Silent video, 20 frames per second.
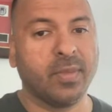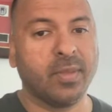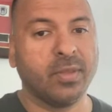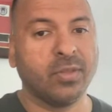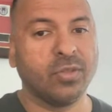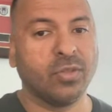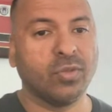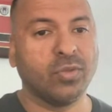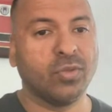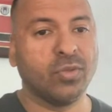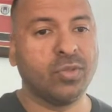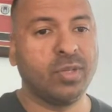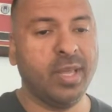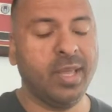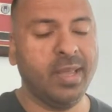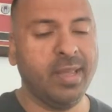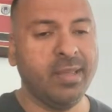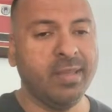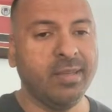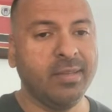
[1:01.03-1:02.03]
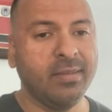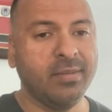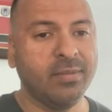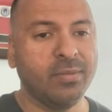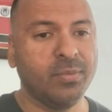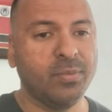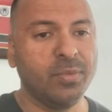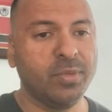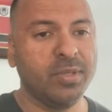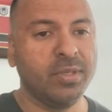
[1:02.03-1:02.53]
so today
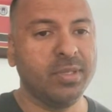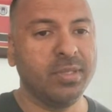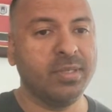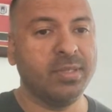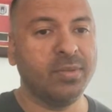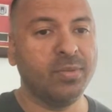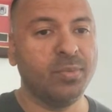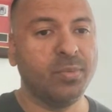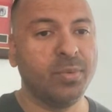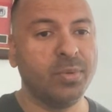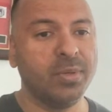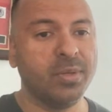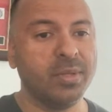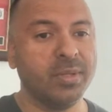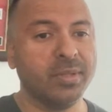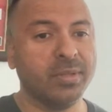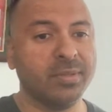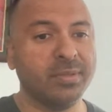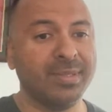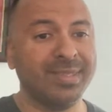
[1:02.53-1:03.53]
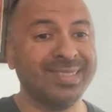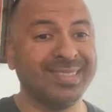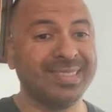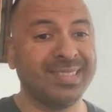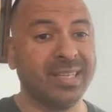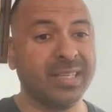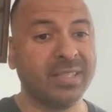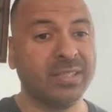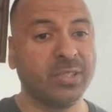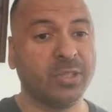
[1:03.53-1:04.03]
we will
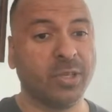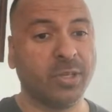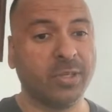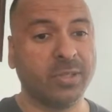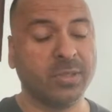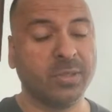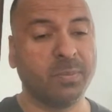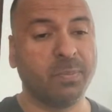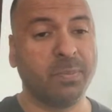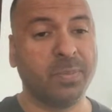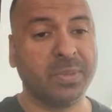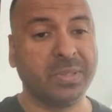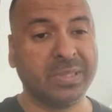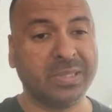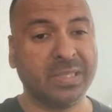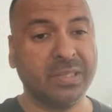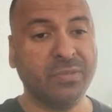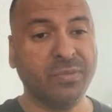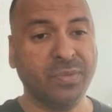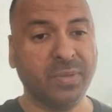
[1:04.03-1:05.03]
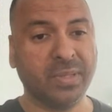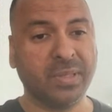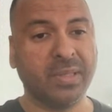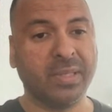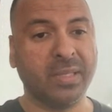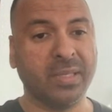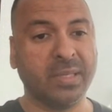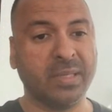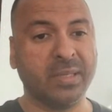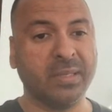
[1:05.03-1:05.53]
discuss
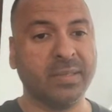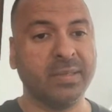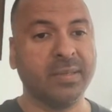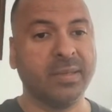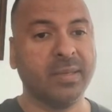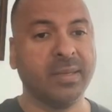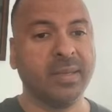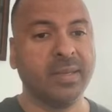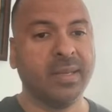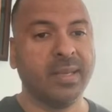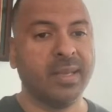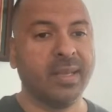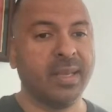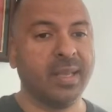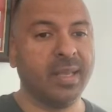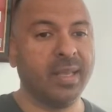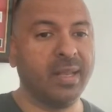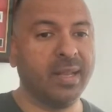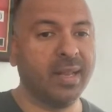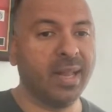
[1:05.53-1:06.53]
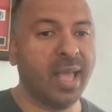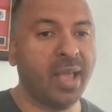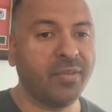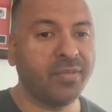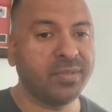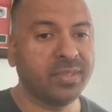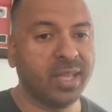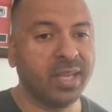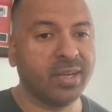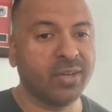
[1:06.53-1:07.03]
specifically a
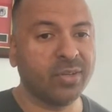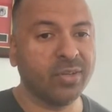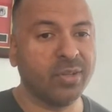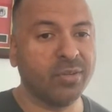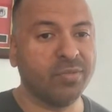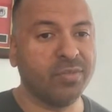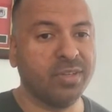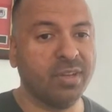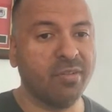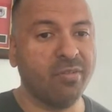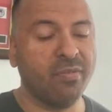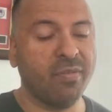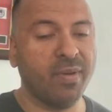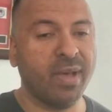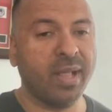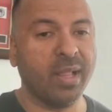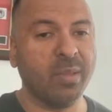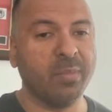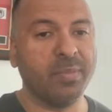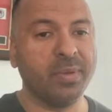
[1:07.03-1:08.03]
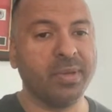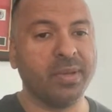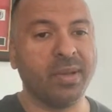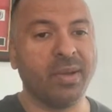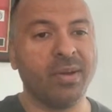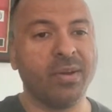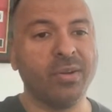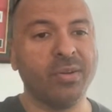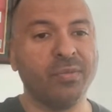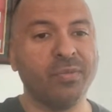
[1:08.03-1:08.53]
life cycle of developing
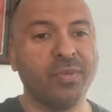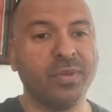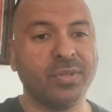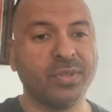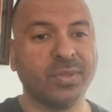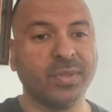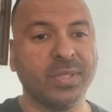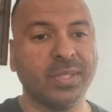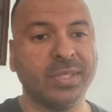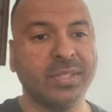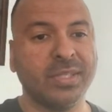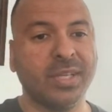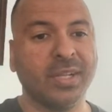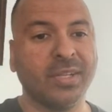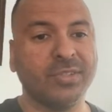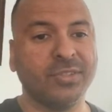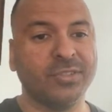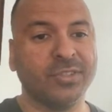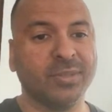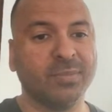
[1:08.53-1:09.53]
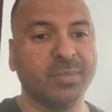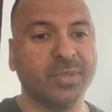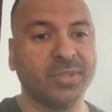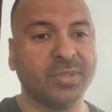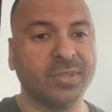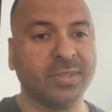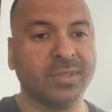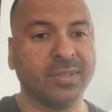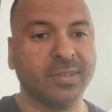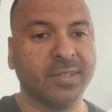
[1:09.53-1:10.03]
artificial intelligence and
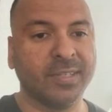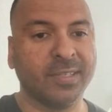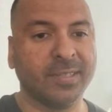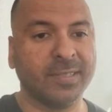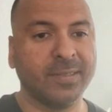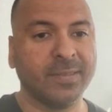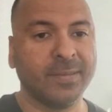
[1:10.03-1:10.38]
machine learning.